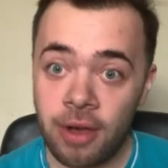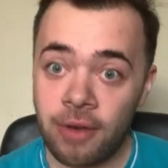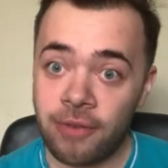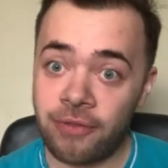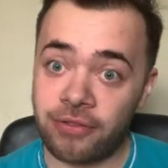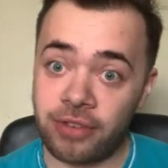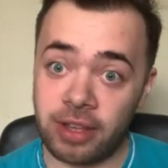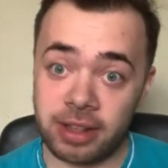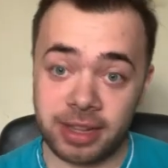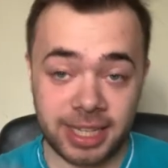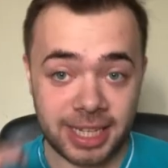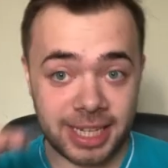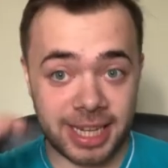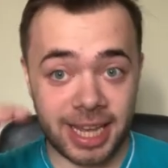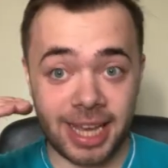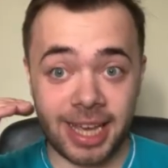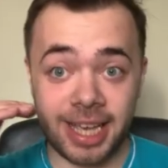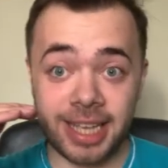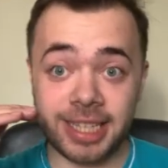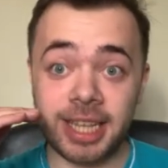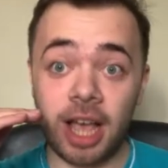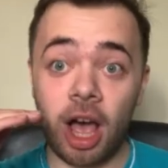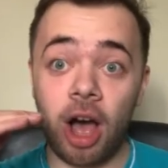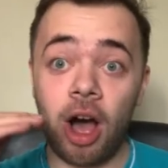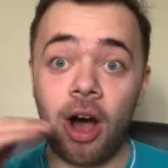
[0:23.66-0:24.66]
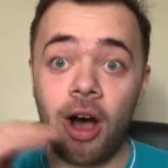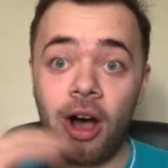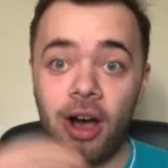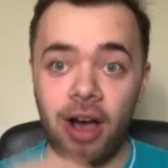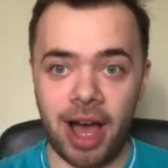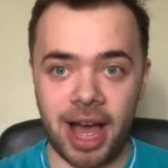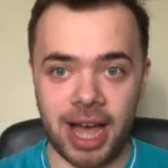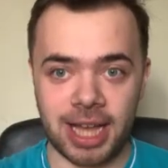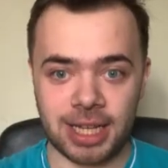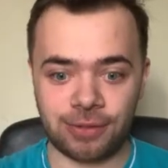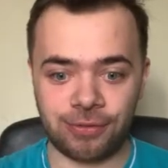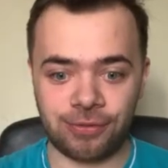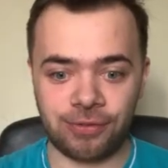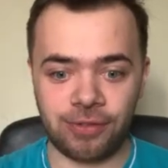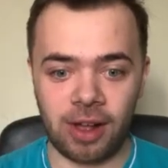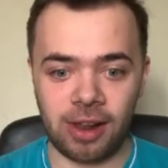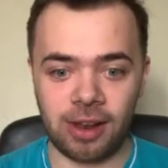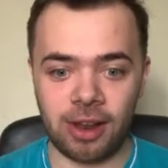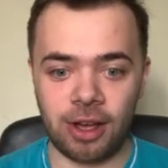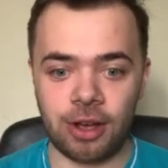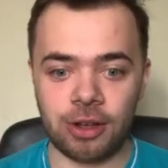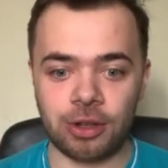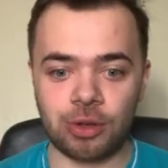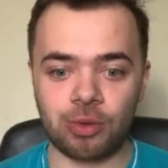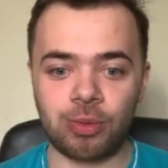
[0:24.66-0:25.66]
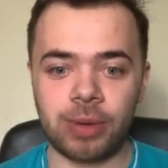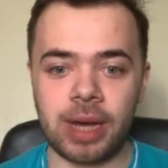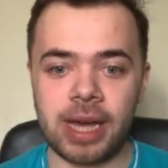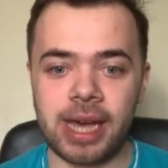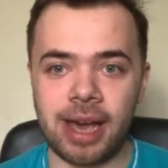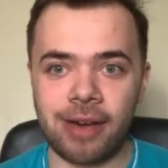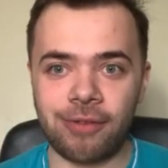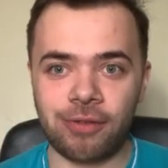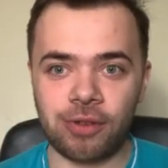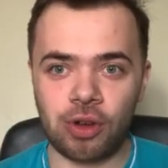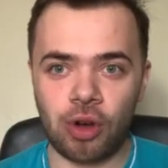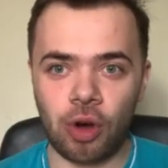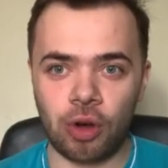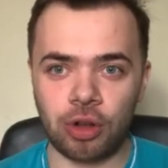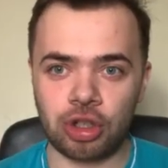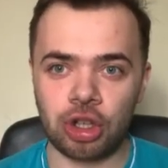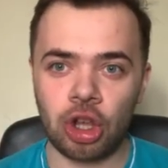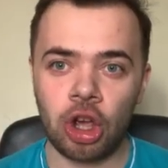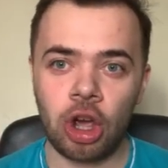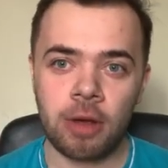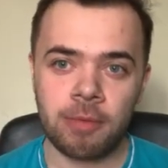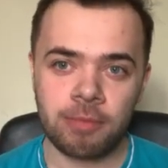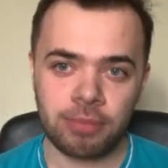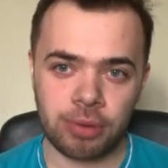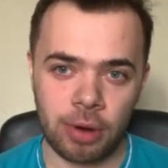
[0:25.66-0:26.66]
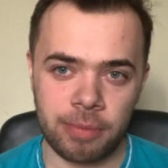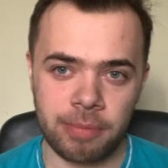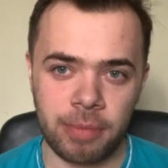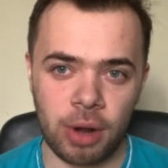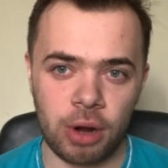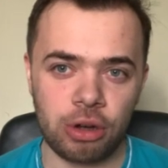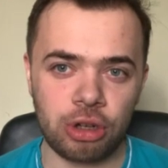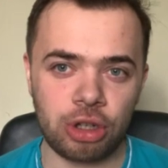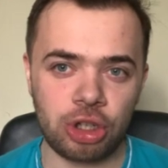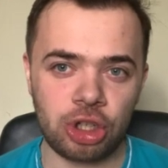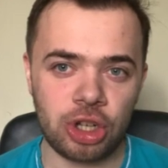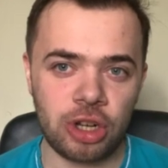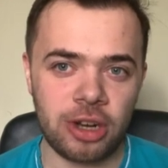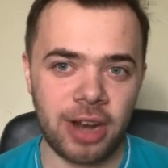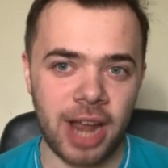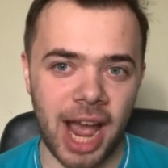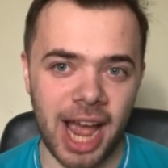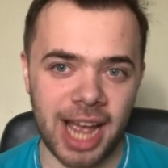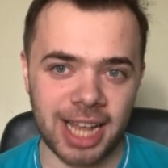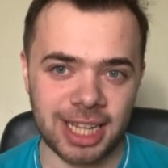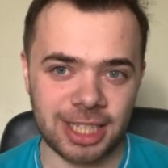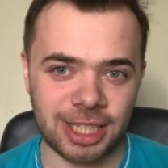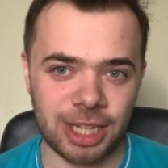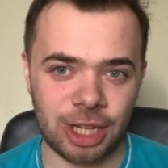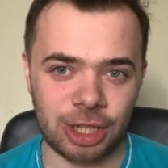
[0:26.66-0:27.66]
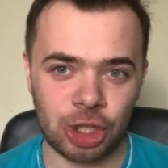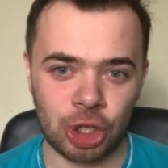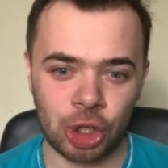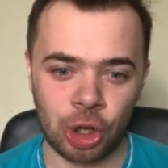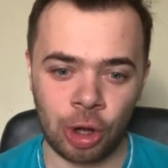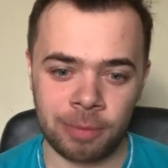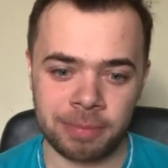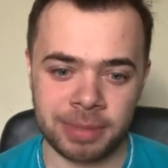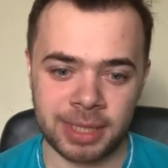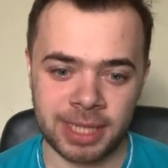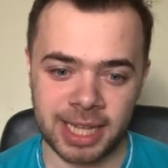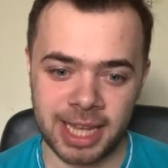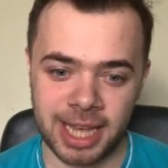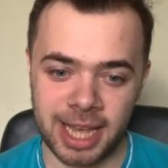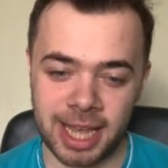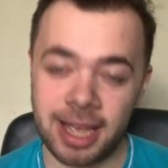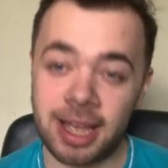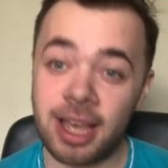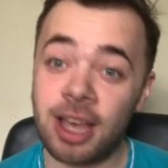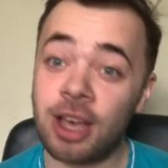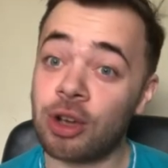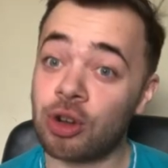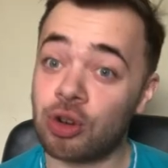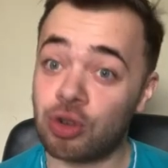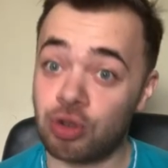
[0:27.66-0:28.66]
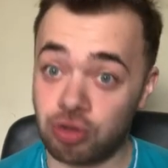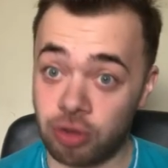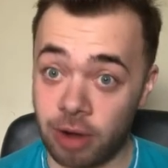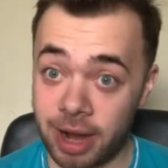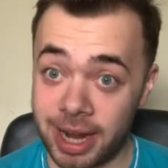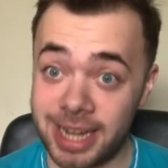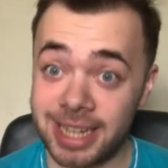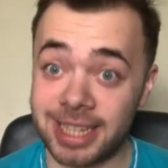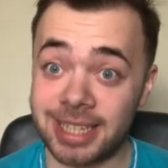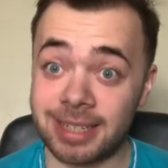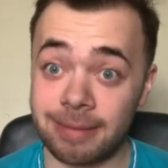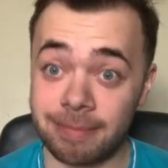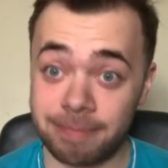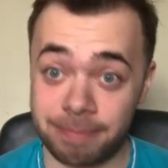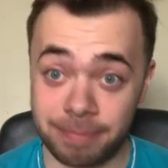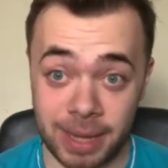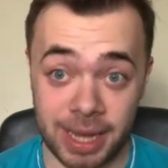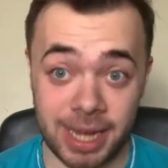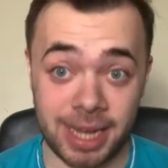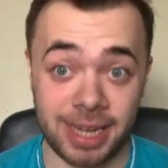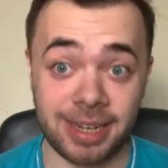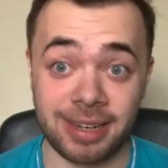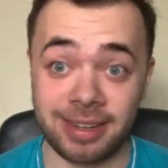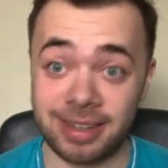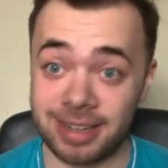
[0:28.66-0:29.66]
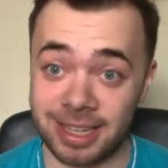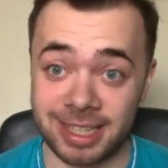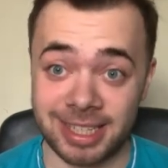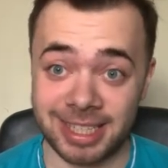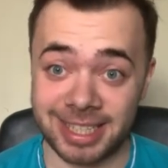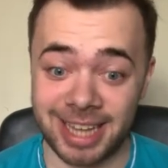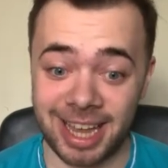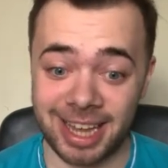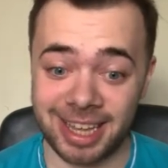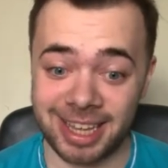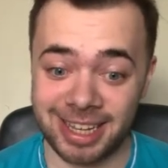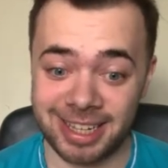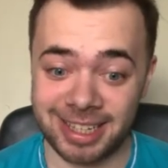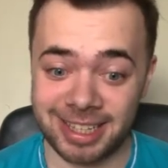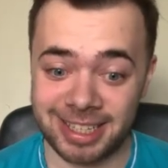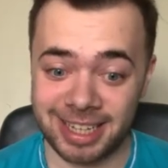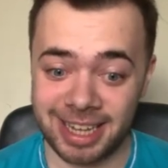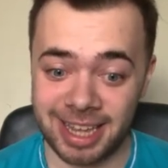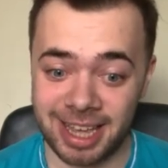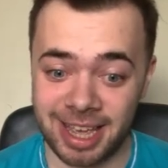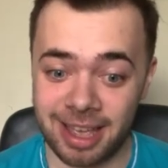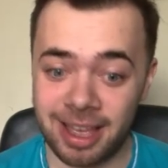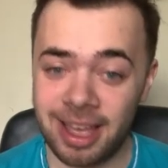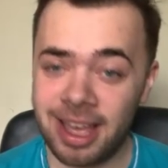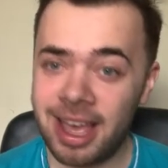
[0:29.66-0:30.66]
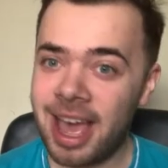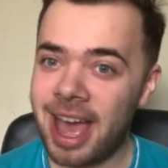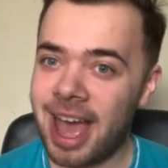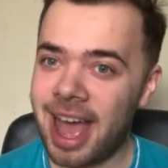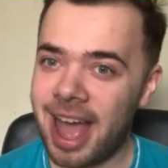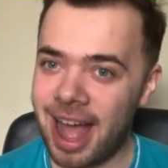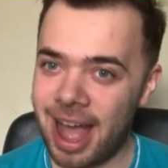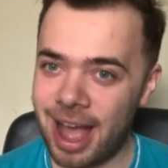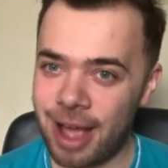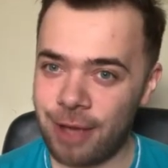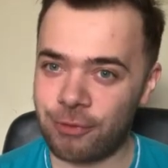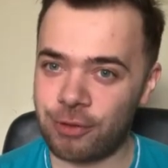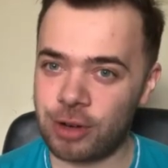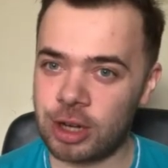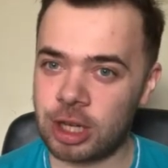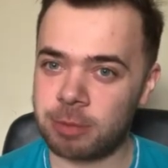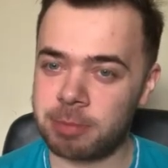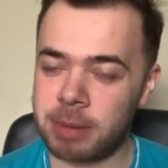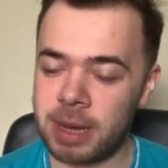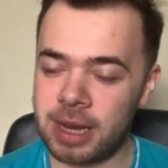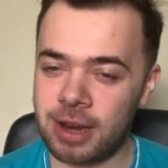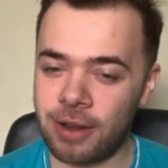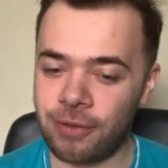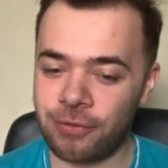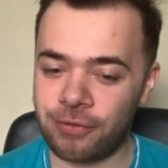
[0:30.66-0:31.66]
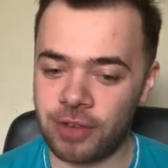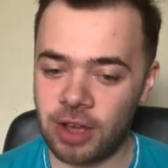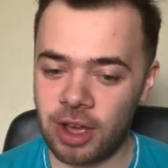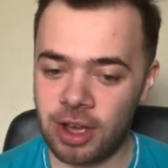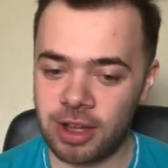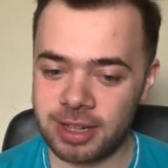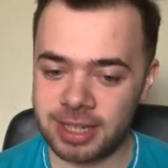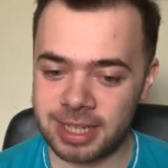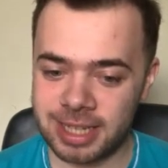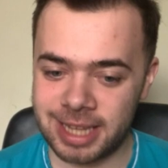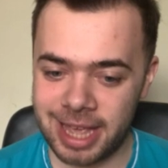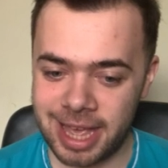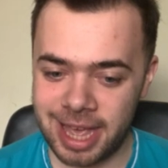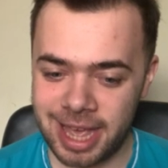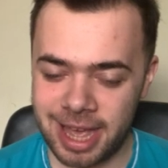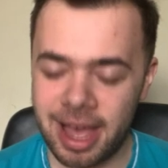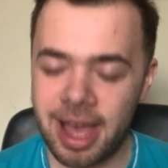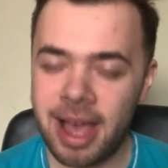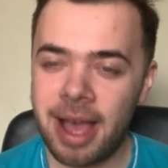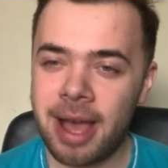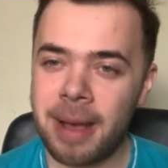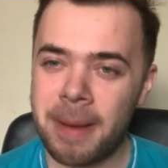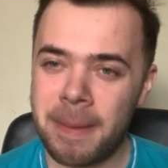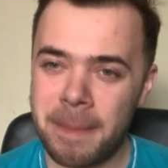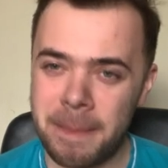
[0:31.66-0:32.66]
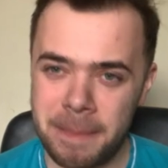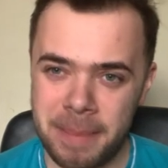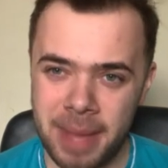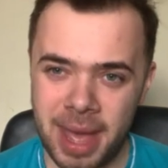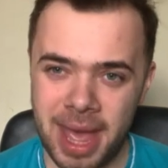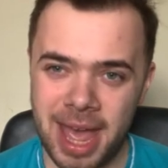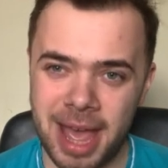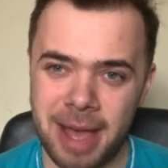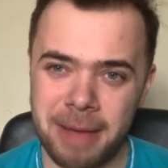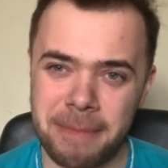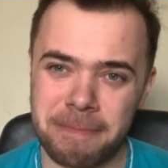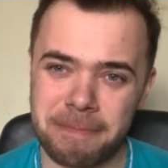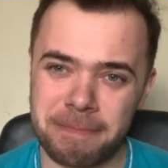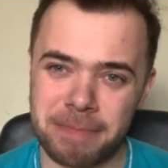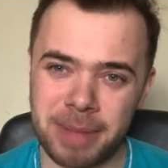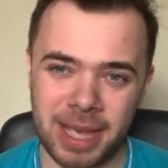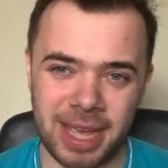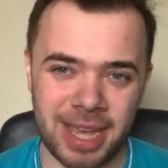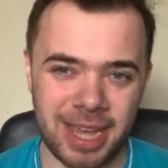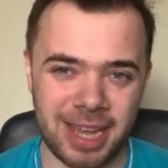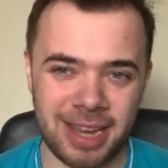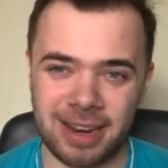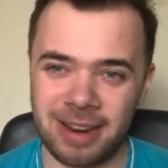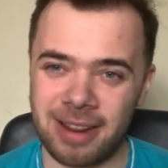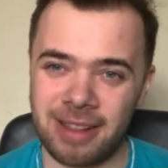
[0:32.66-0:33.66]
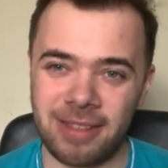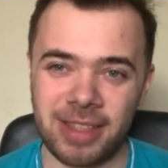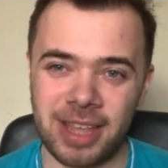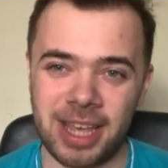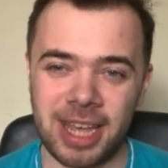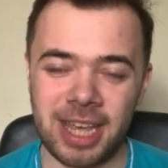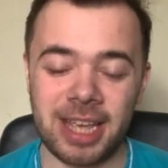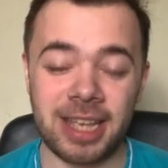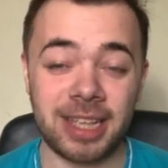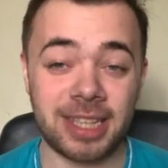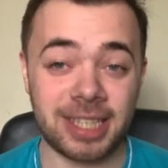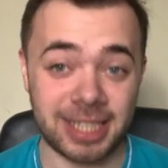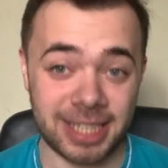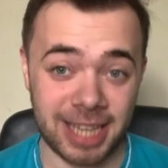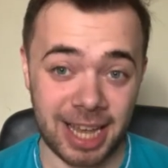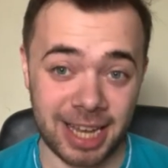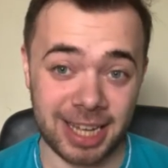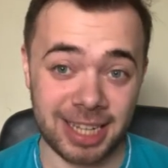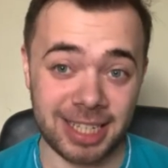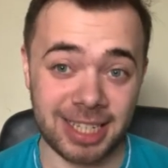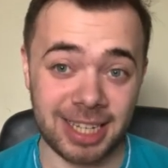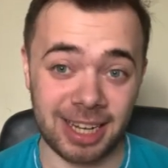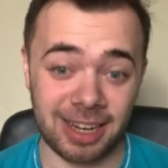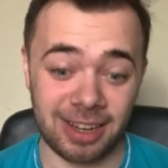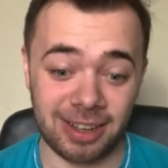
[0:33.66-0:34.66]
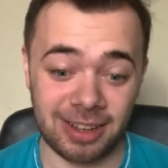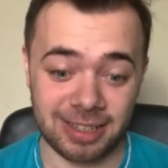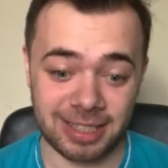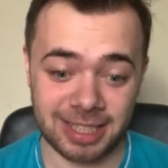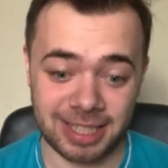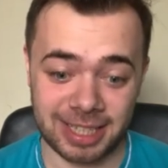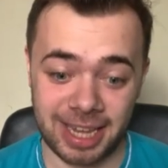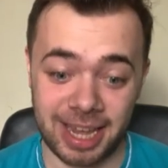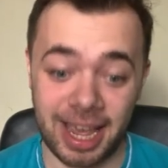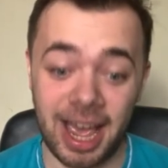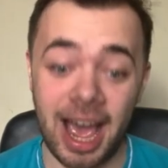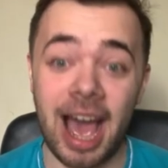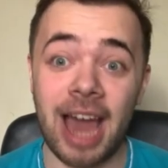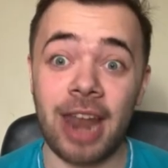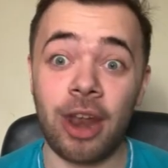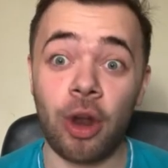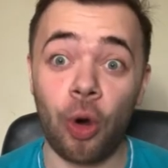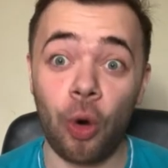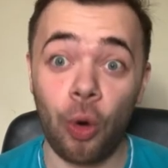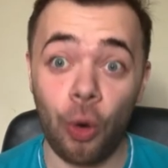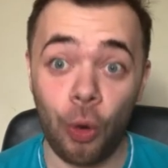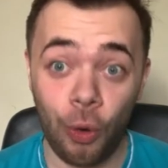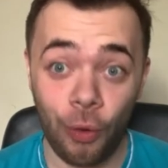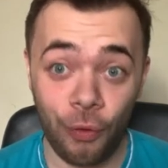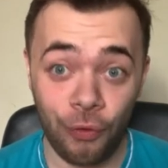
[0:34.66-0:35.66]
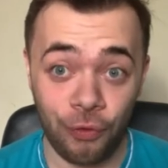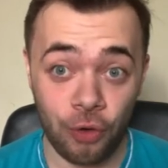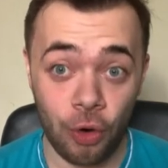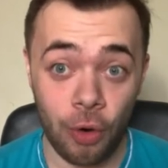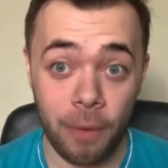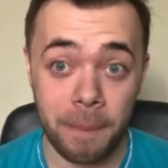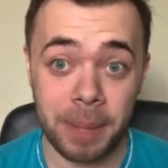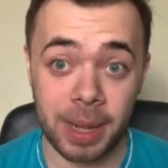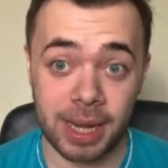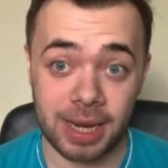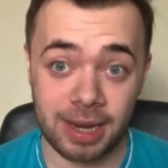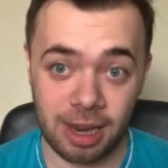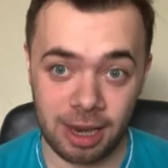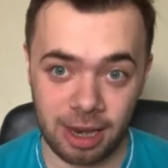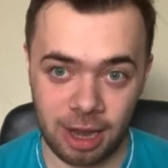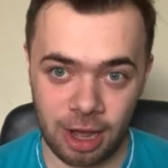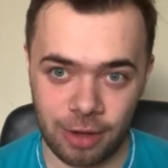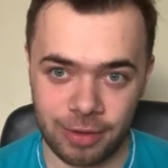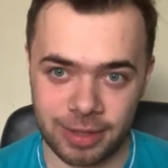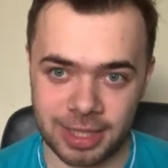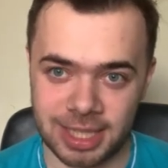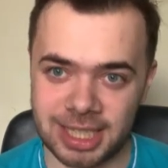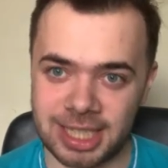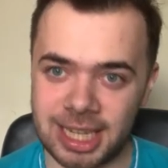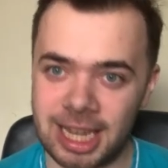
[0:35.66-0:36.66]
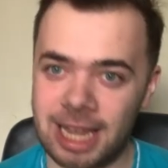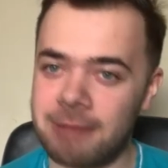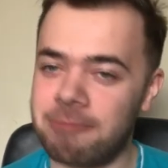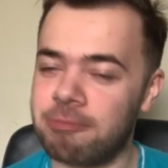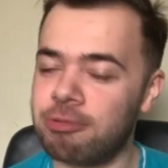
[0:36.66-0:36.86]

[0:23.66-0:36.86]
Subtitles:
the tiers are as follows. We have got promotion as the top tier, great being the second tier, average being the third tier, meh being the second to last tier, and awful being the lowest tier.